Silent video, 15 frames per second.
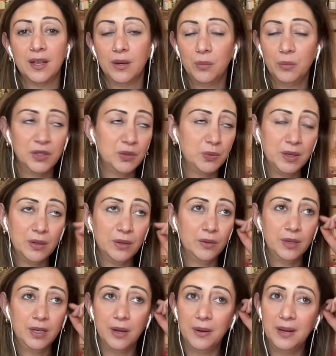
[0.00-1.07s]
which will,
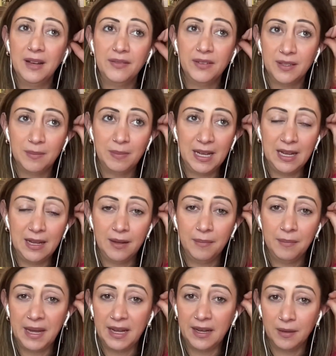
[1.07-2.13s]
you know, inevitably
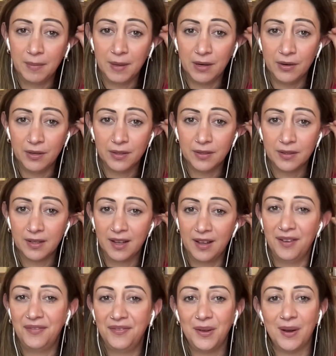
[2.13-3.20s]
make an appearance
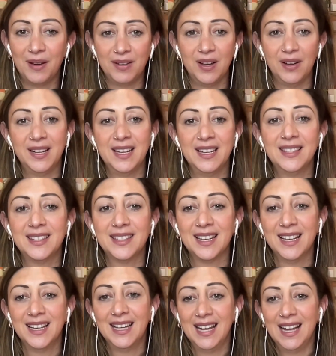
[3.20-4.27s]
if you have young kids.
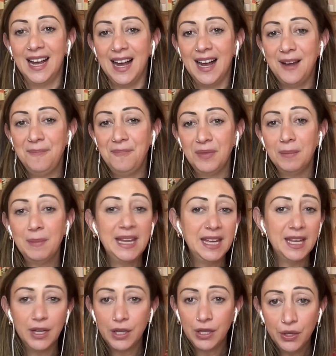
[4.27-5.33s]

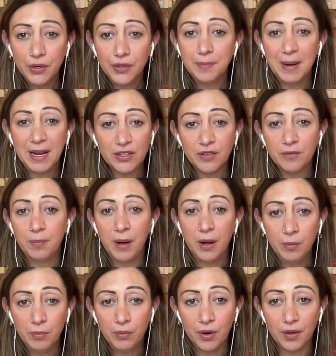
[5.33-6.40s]
Making a huge batch of
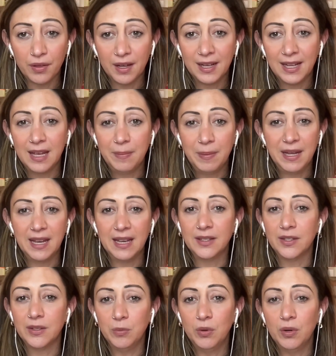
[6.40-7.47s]
bone broth and keeping it in
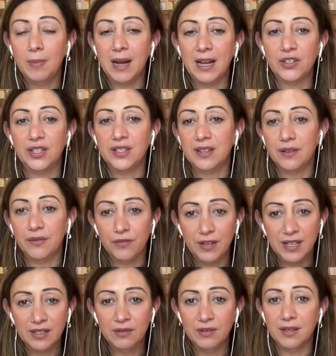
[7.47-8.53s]
smaller batches in the
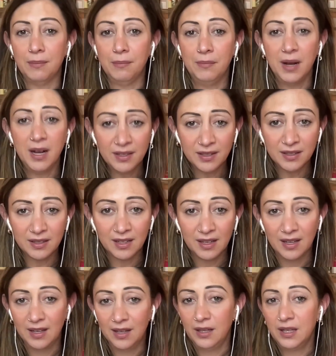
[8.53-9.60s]
freezer is a must.
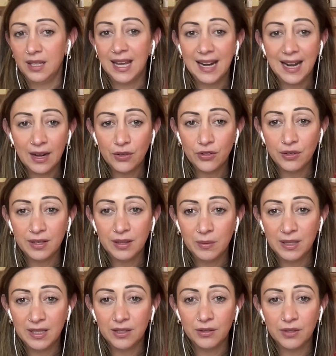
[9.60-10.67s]
You get it out during the
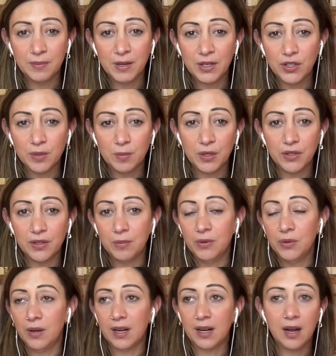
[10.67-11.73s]
winter as much as
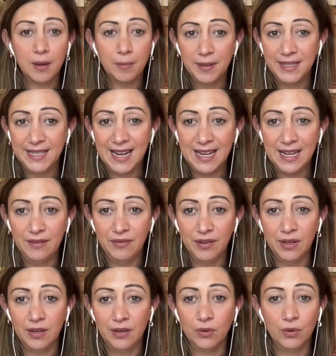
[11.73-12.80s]
possible, a cup a day
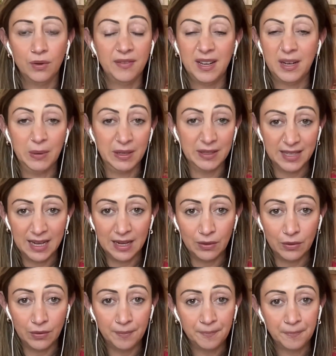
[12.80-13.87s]
even, or if anyone's
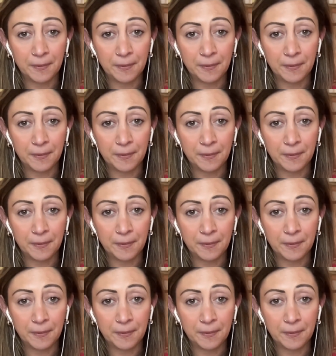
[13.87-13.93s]
ill.